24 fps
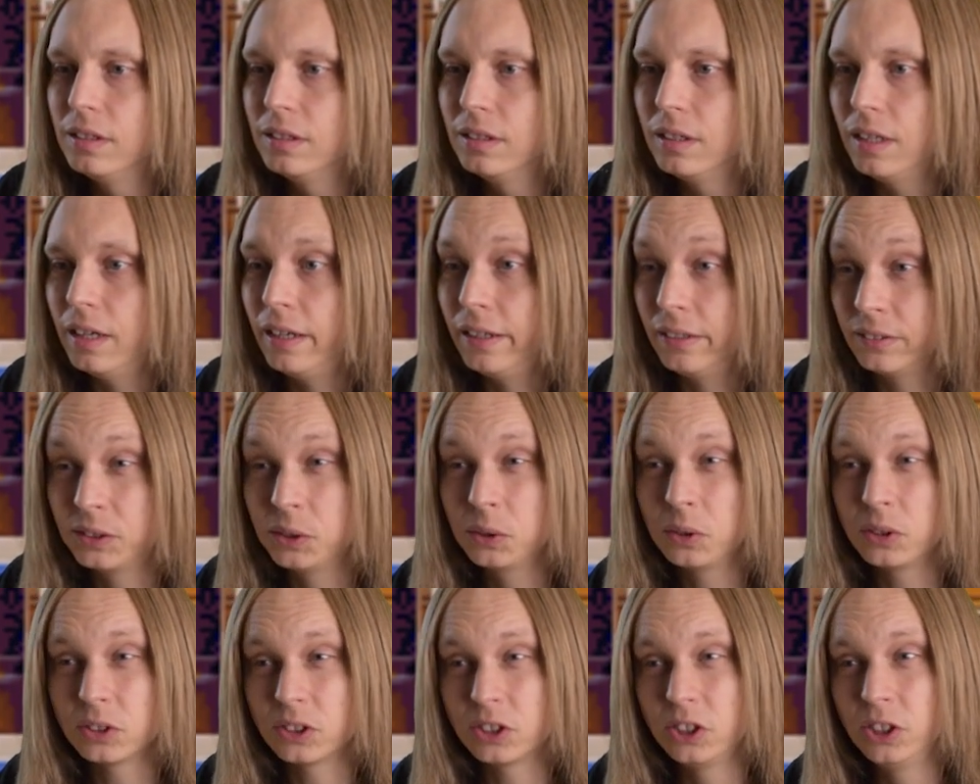And I've still
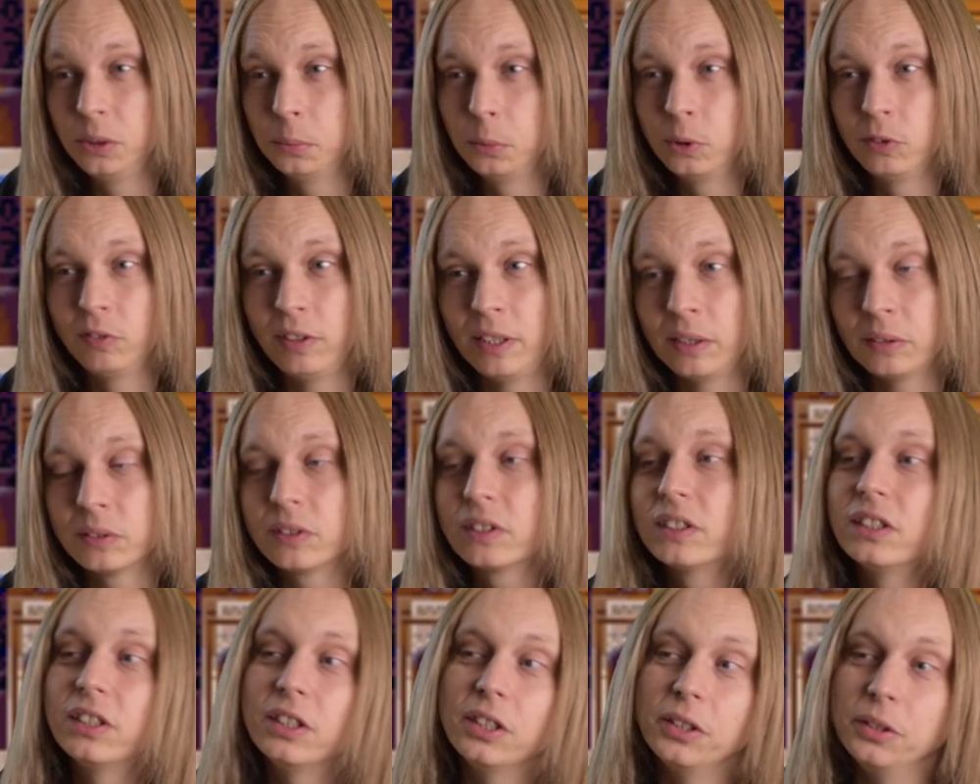got 2 more rounds
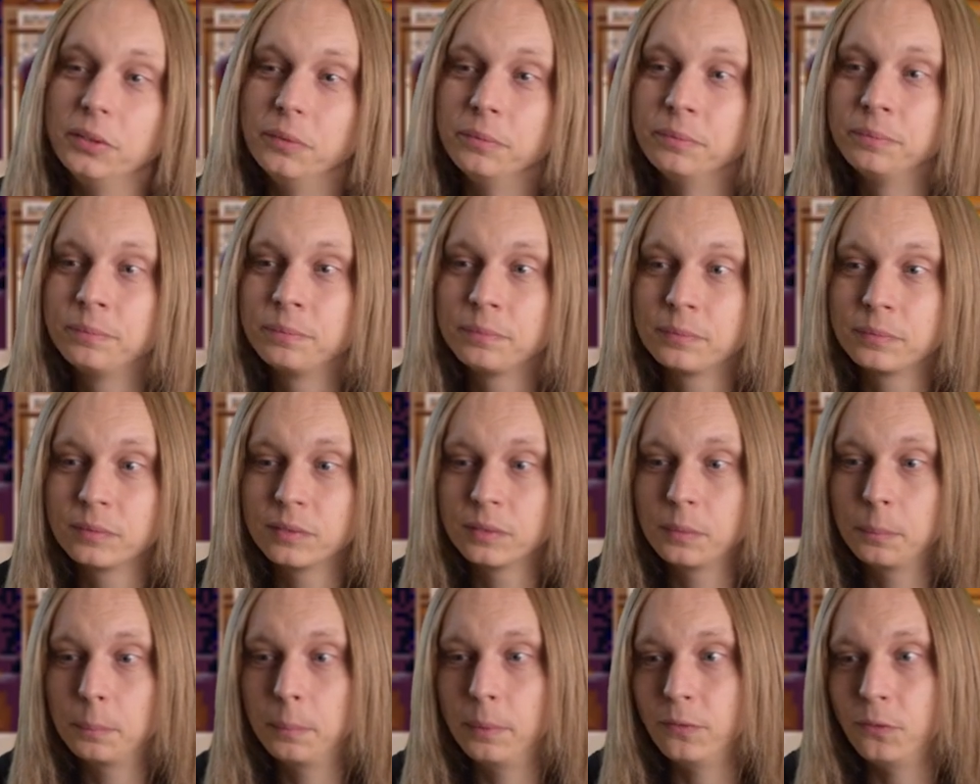to do
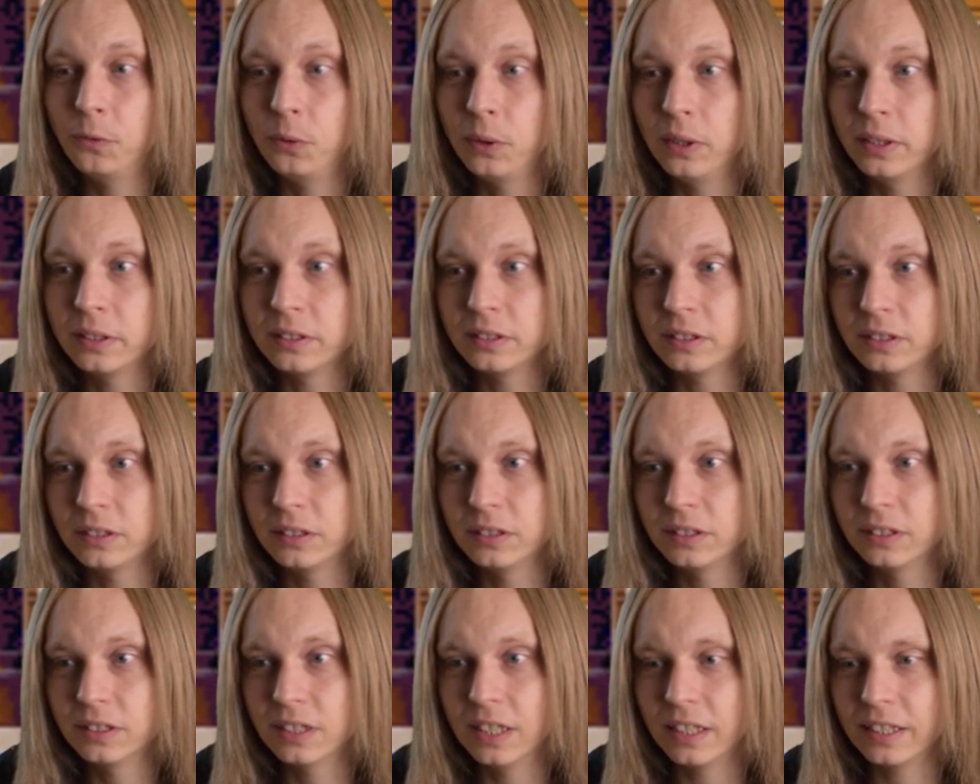before I
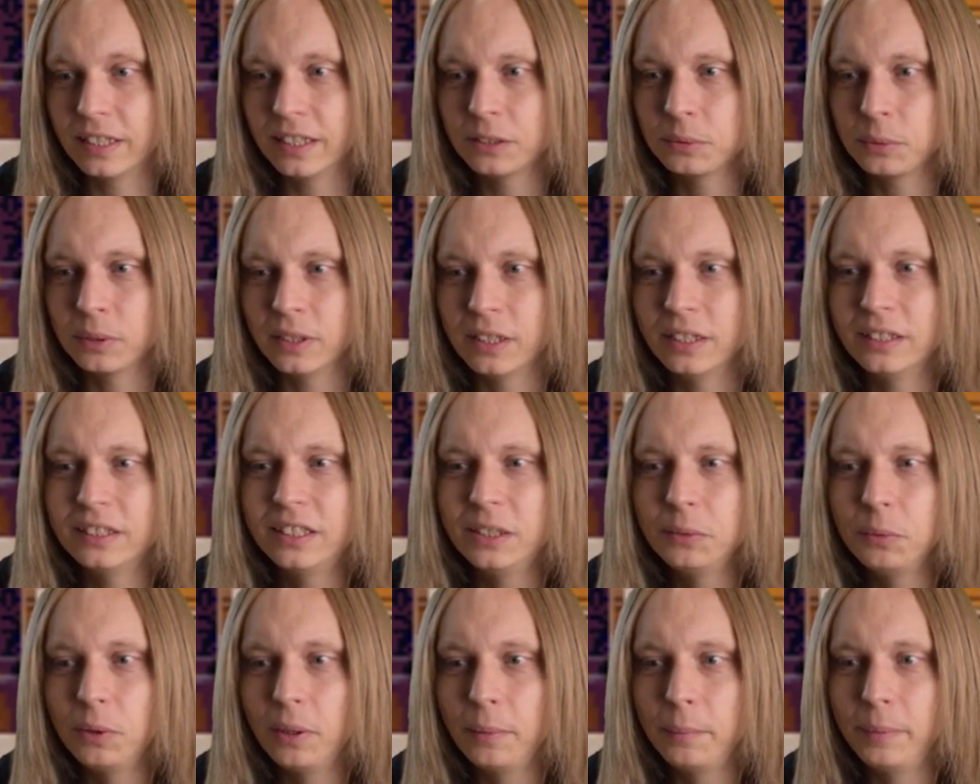select the next one. And
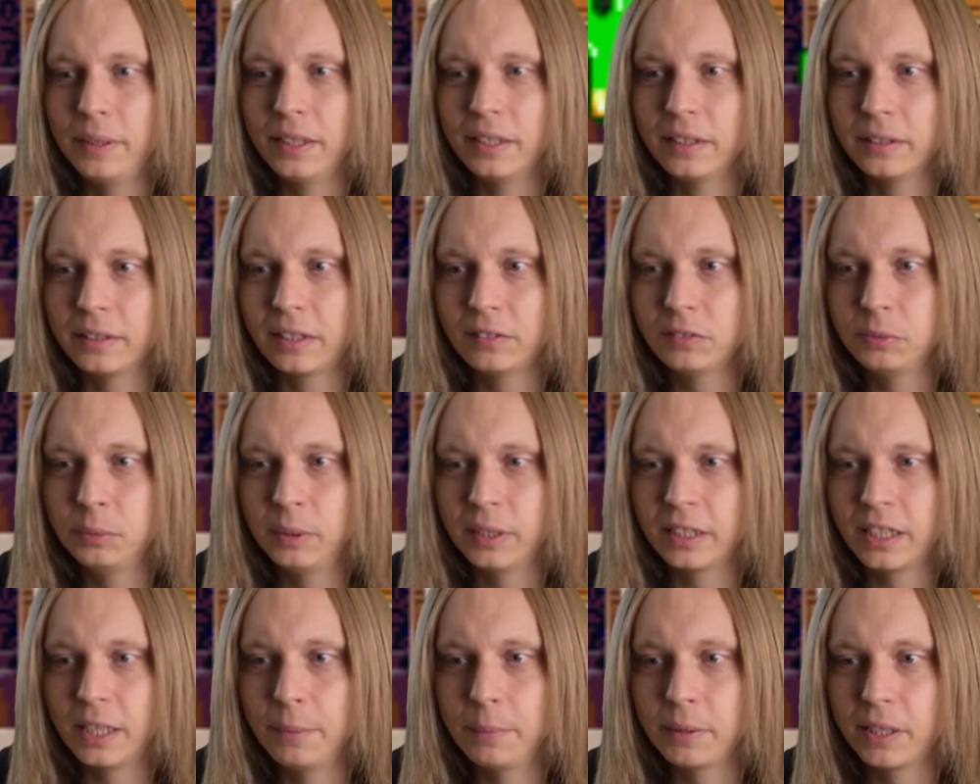see what I mean? It gives me
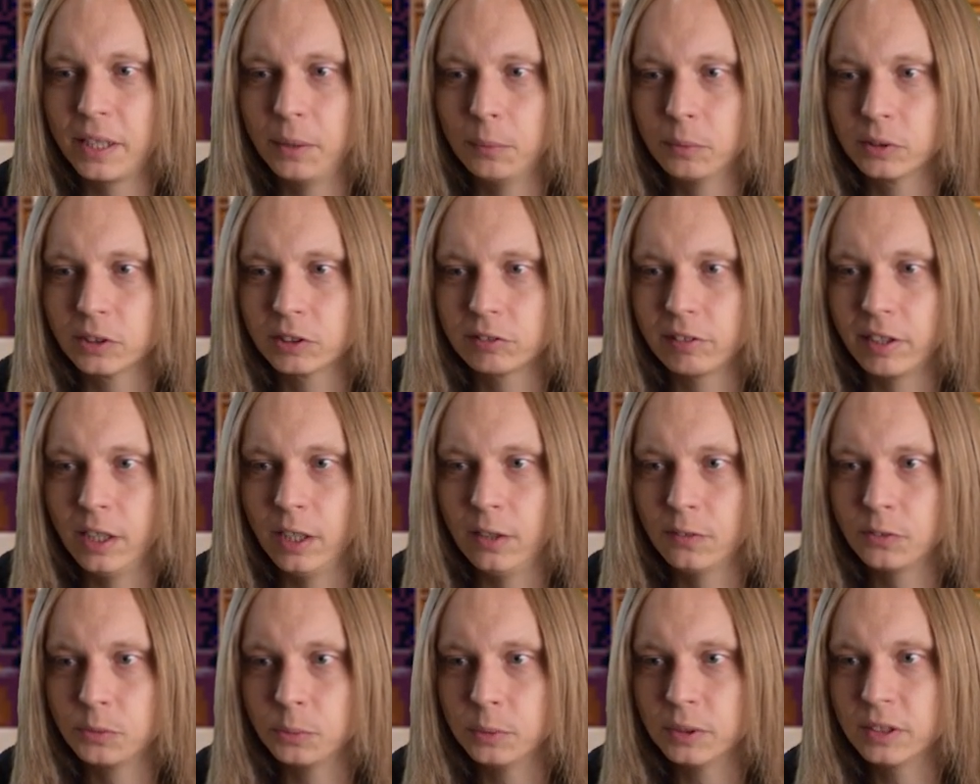a gimmicky one straight
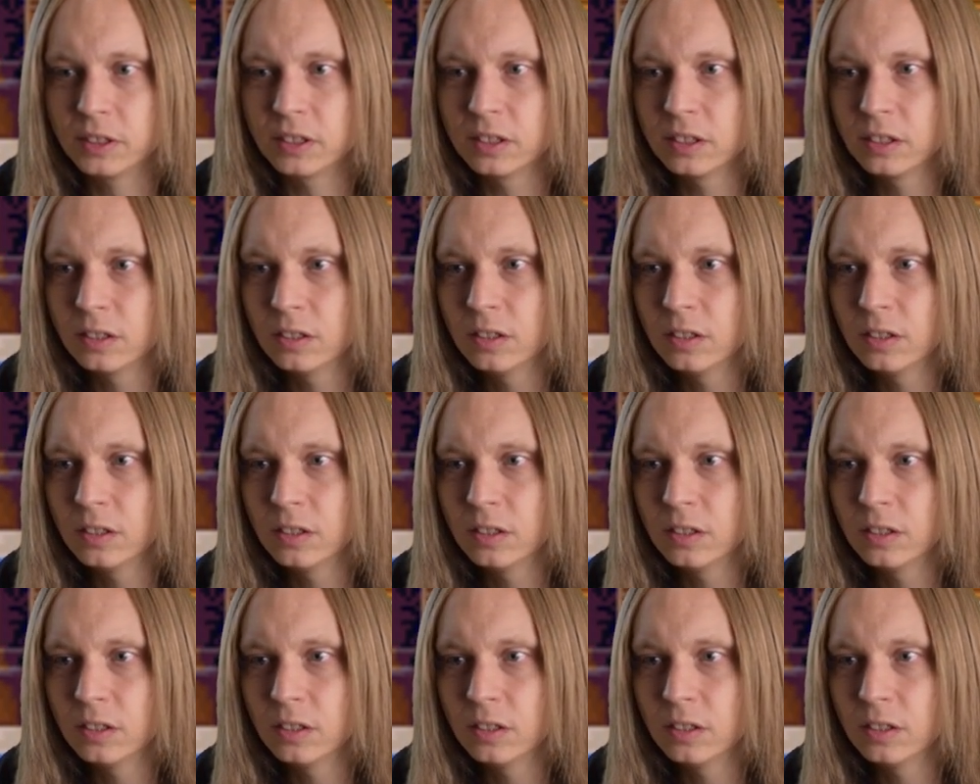afterwards.